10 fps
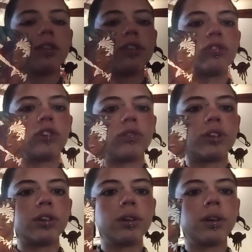this fun
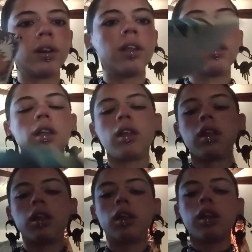one.
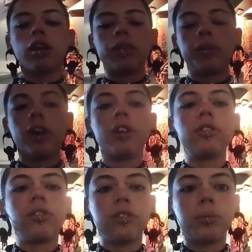Now, I'll be
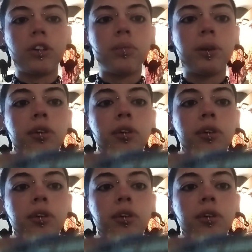honest, this is pressed